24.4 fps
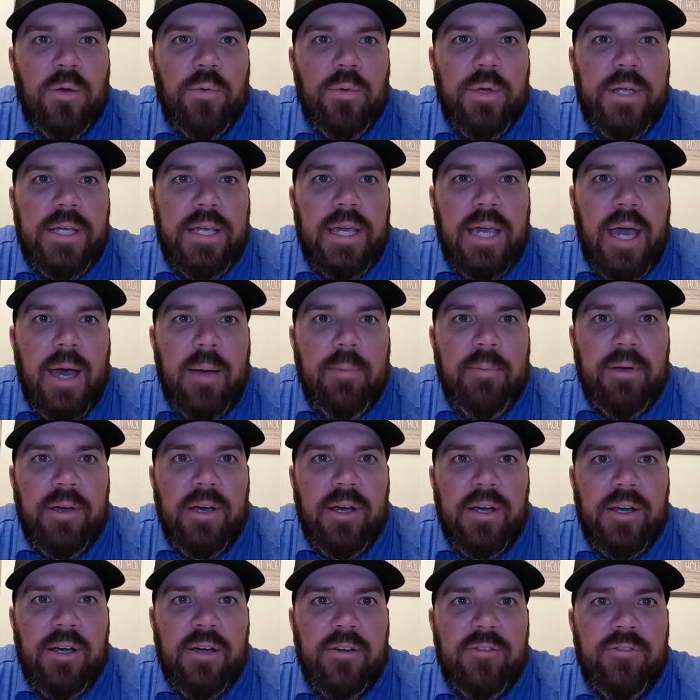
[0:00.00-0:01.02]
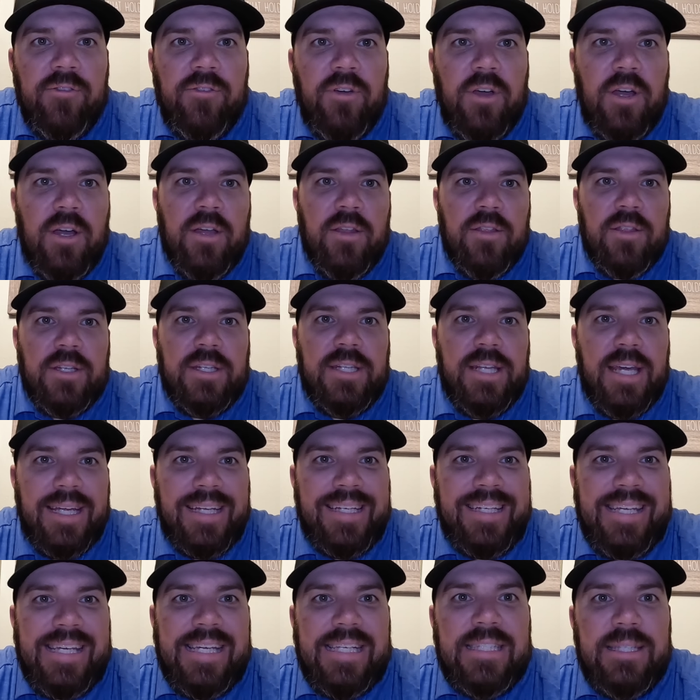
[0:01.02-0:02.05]
recap of the
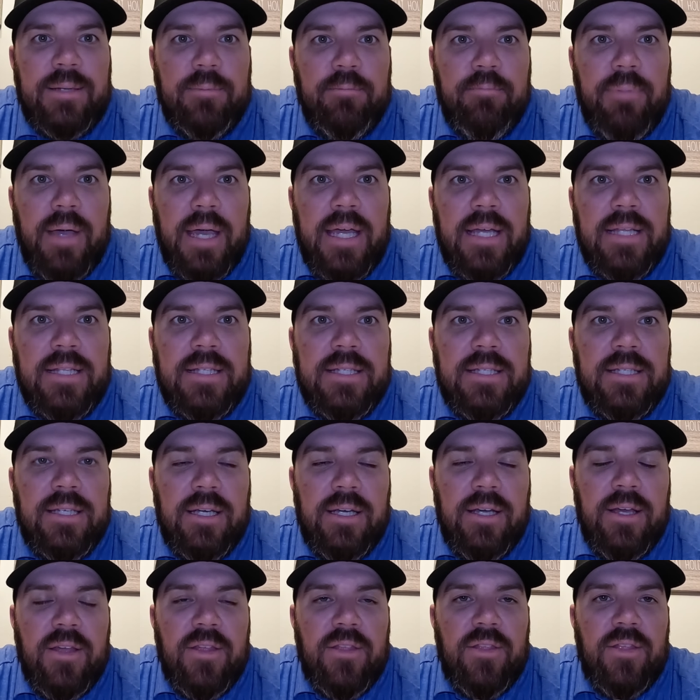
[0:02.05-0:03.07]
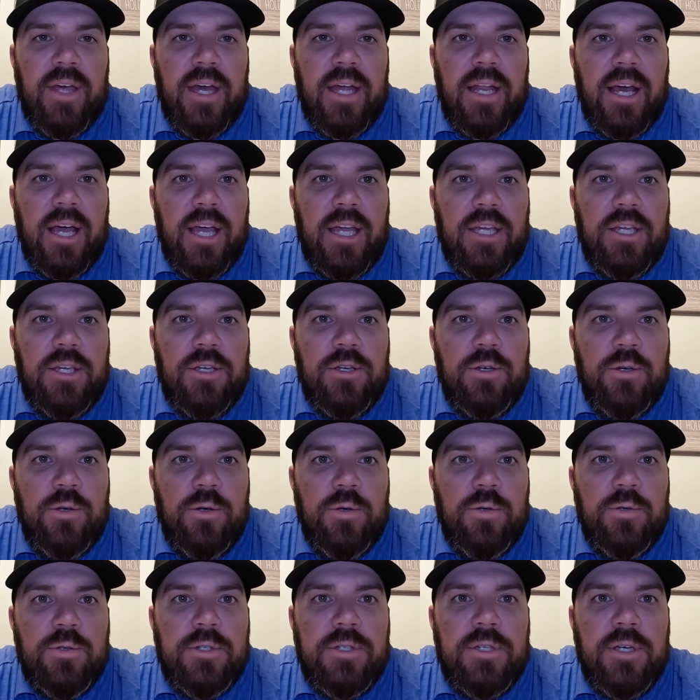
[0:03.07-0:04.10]
techniques and baits that I
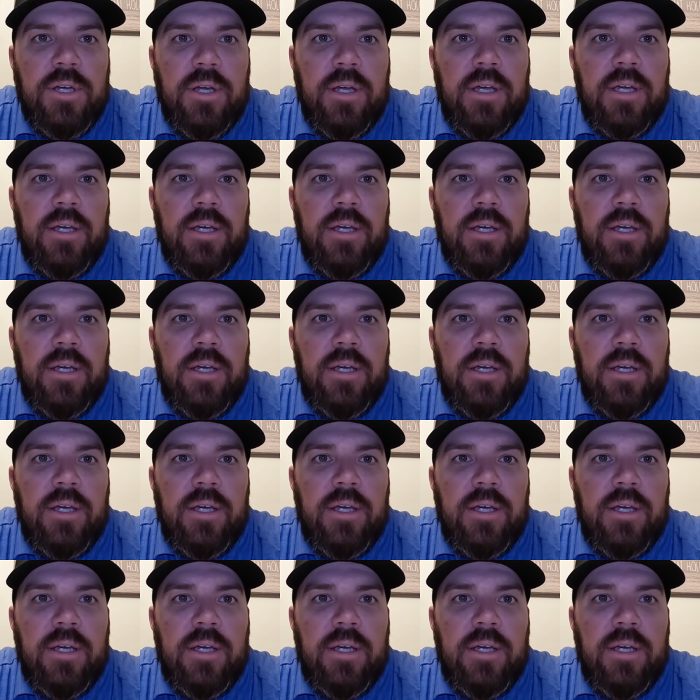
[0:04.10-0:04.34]
used